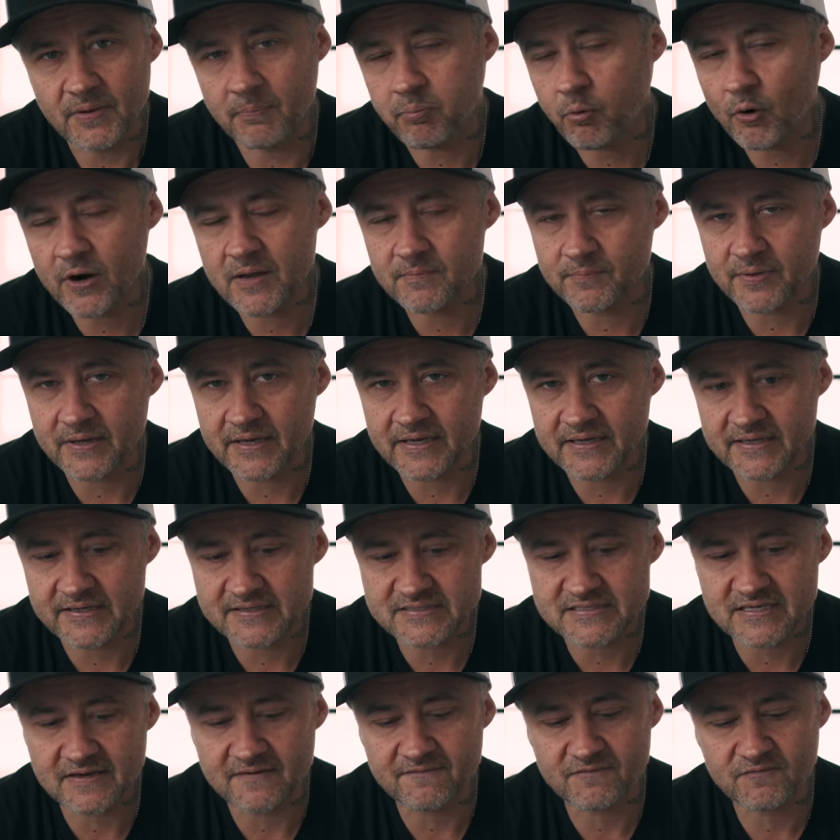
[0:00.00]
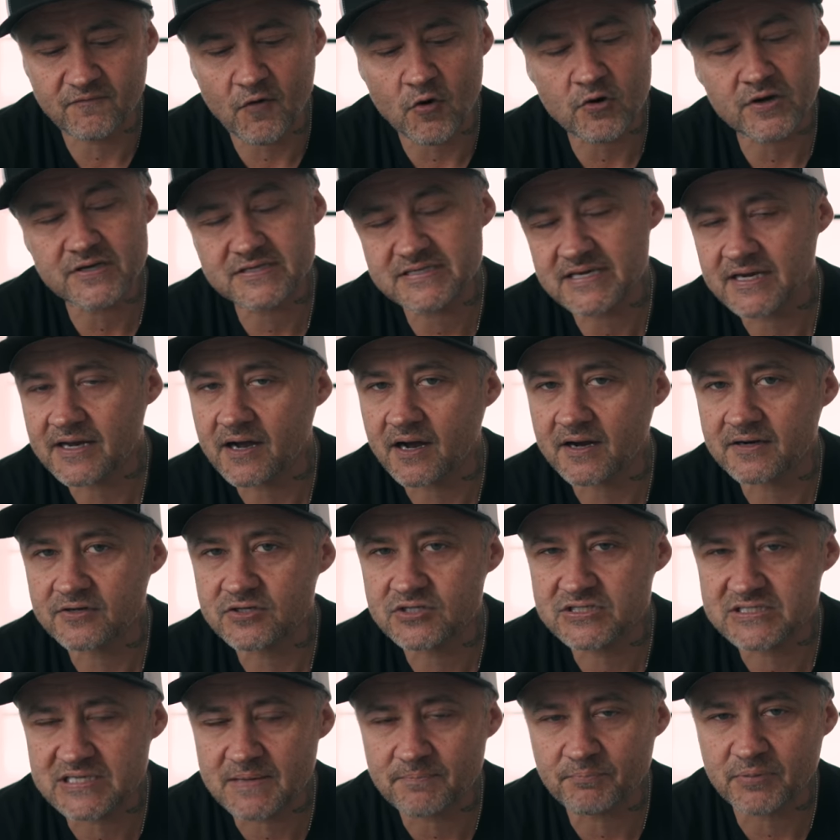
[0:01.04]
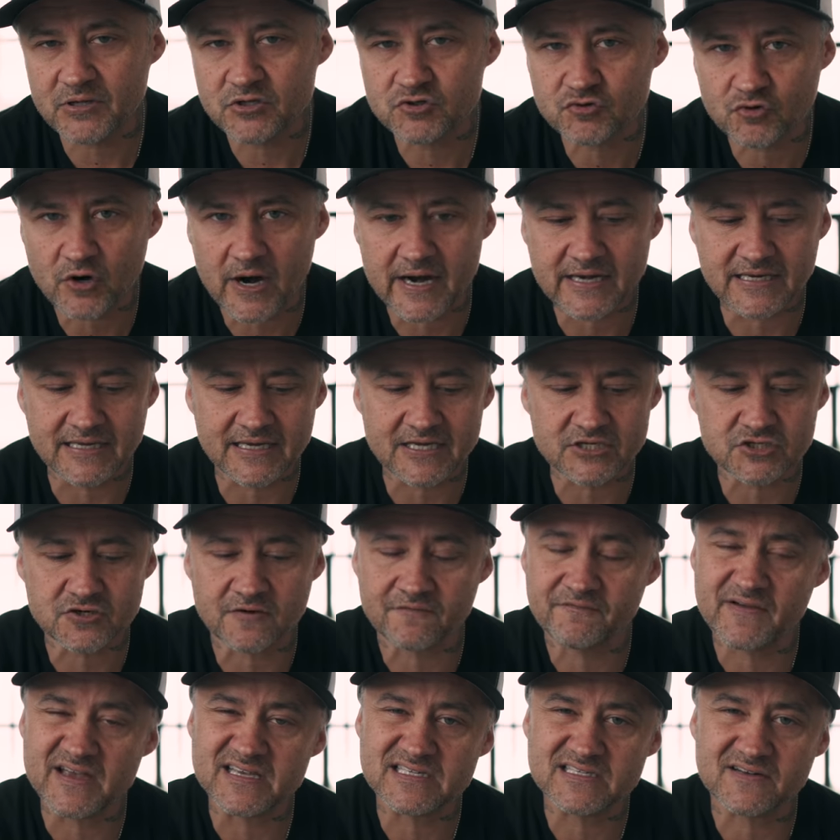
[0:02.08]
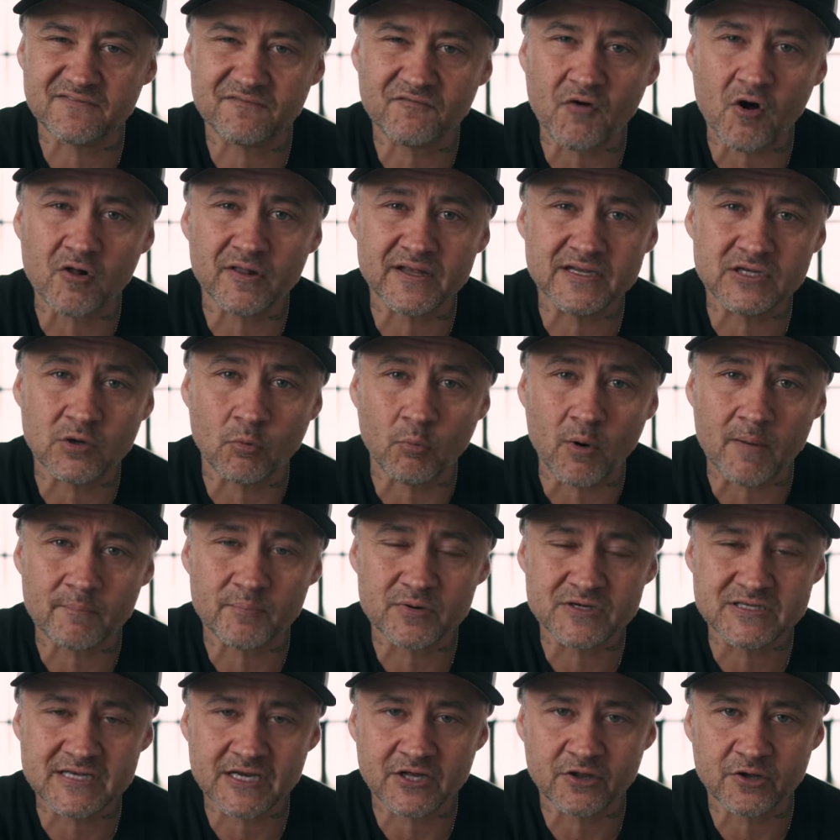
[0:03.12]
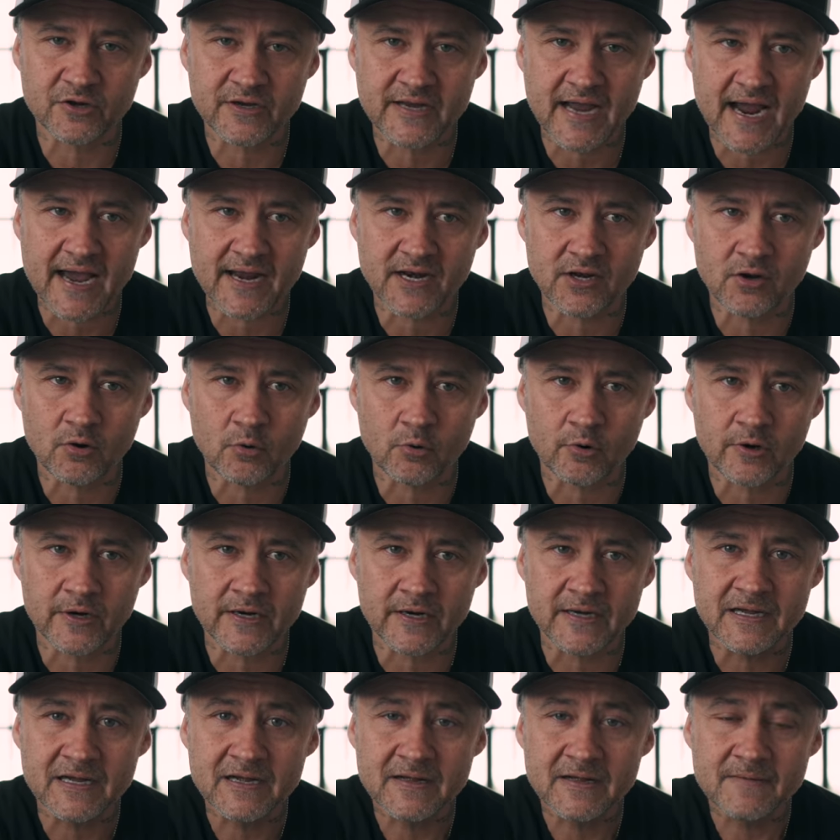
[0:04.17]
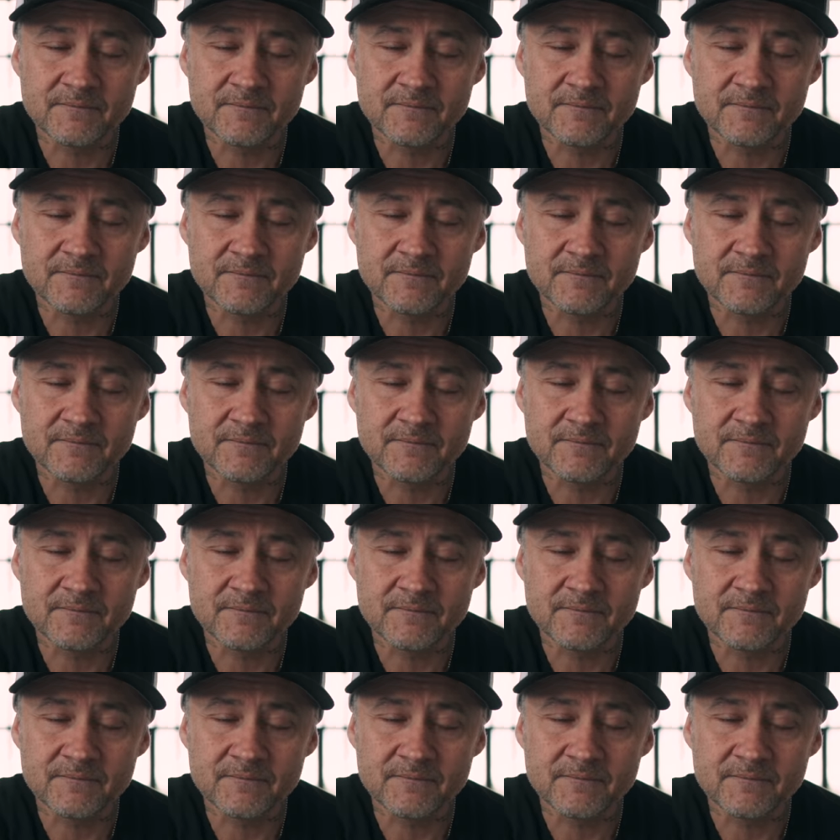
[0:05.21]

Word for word: The point being is that focusing on simply trying to get your face to fall into one particular category,